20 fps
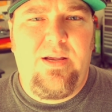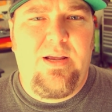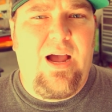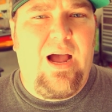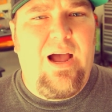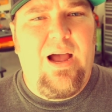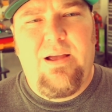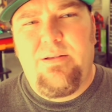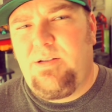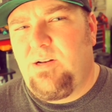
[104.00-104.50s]

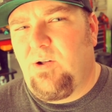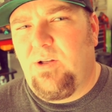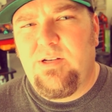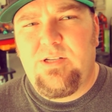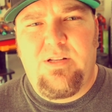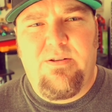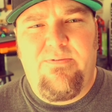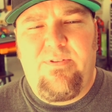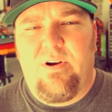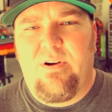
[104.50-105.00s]
I, you know, was
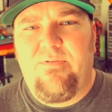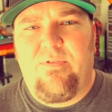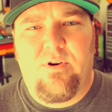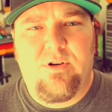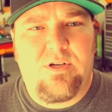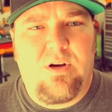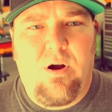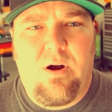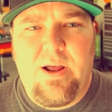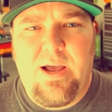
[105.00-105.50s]
the very
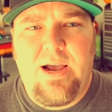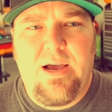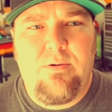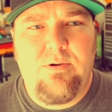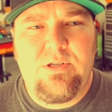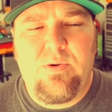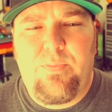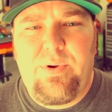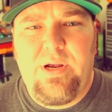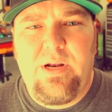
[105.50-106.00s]
first card I had
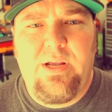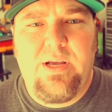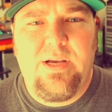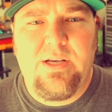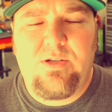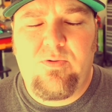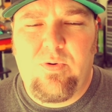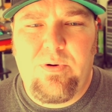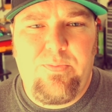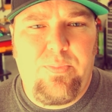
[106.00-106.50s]
was a
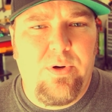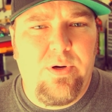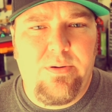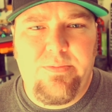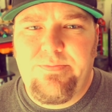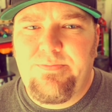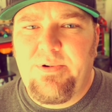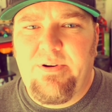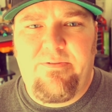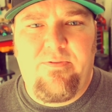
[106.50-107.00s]
PDS. We put
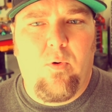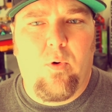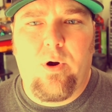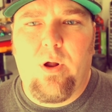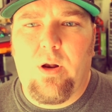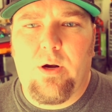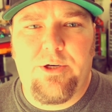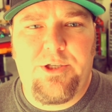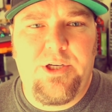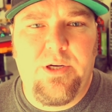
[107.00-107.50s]

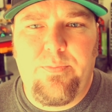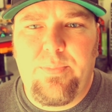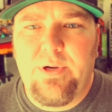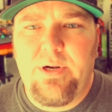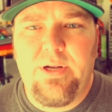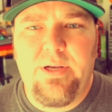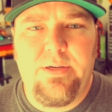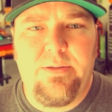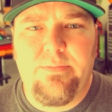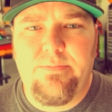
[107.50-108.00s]
$4 chip in
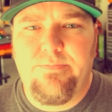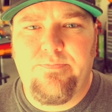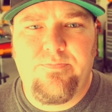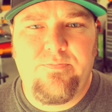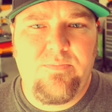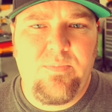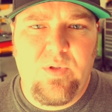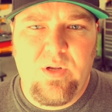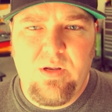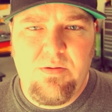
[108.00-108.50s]
it and
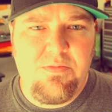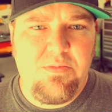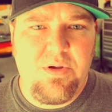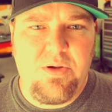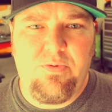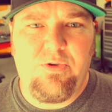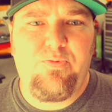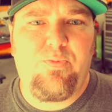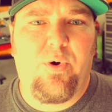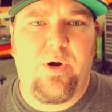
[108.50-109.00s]
it
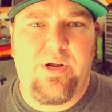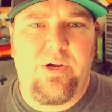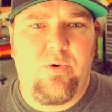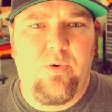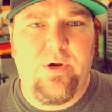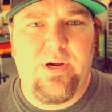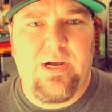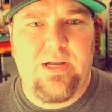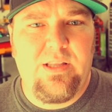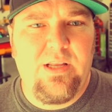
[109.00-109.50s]
was pretty
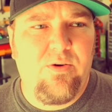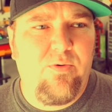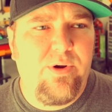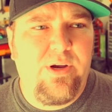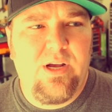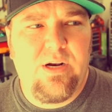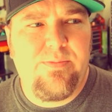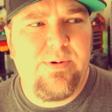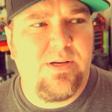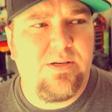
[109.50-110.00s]
quick. I think we
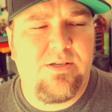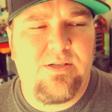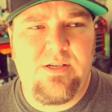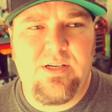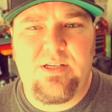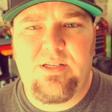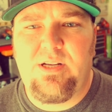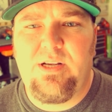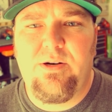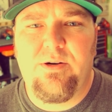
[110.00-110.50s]
got about
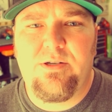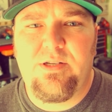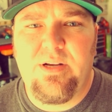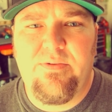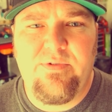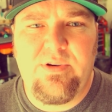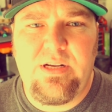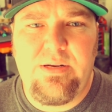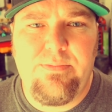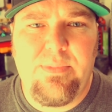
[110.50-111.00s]
16 or
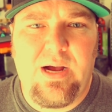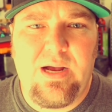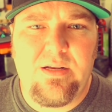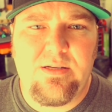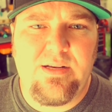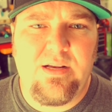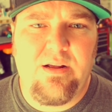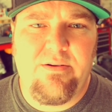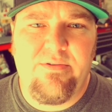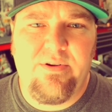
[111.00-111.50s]
17 miles
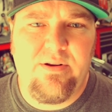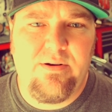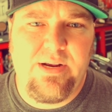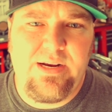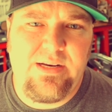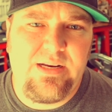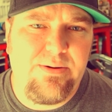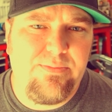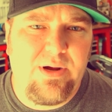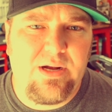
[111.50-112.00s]
out of it,
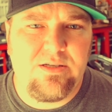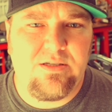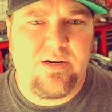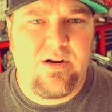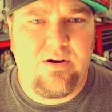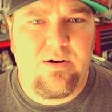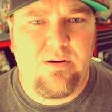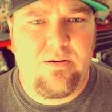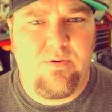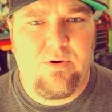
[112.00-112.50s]
18 miles an
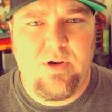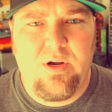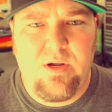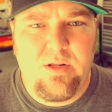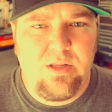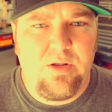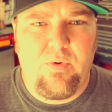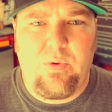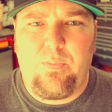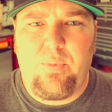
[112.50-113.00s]
hour.
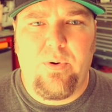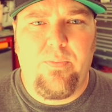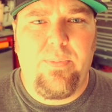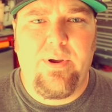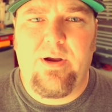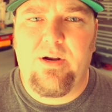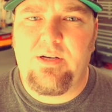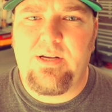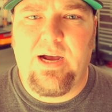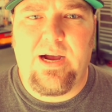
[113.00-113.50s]
Then we put
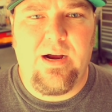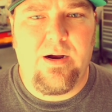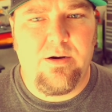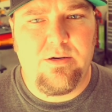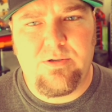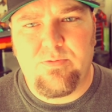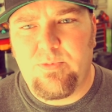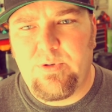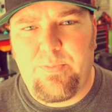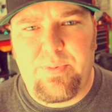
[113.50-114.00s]
bigger
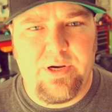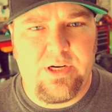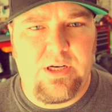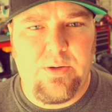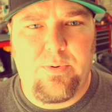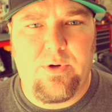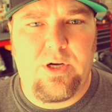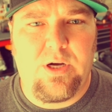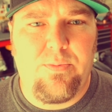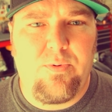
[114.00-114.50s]
tires and we picked
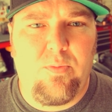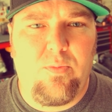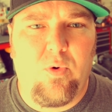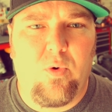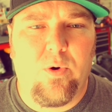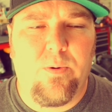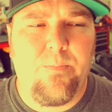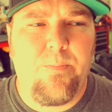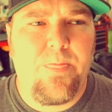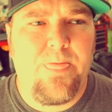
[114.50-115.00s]
up a couple more.